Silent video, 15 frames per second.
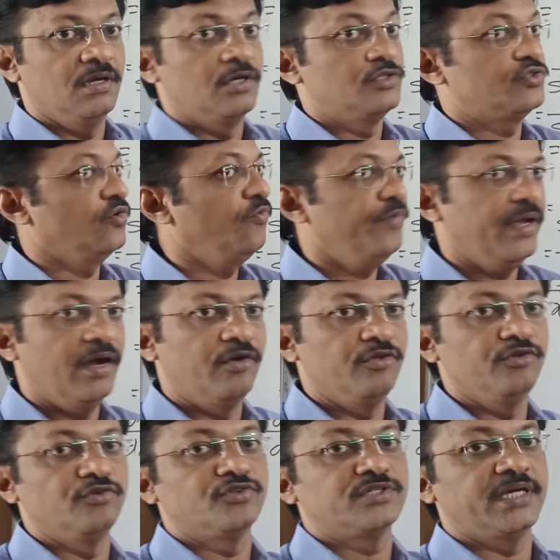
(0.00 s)
So we have to
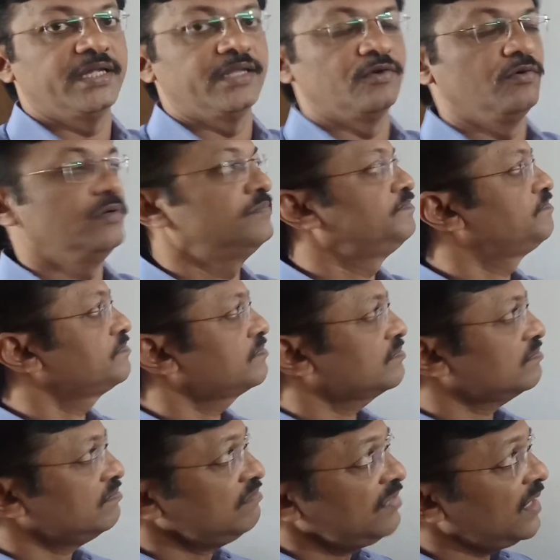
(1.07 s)
use chain rule,
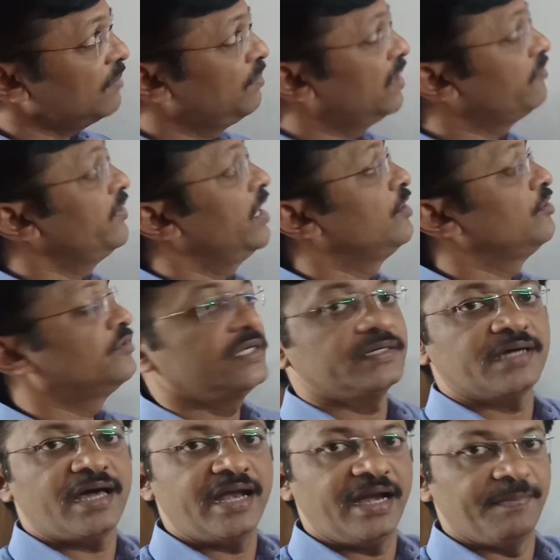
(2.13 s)
but we are using
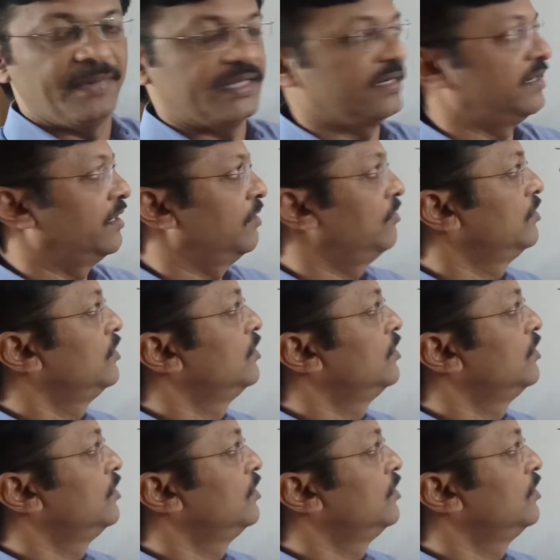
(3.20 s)
direct method now.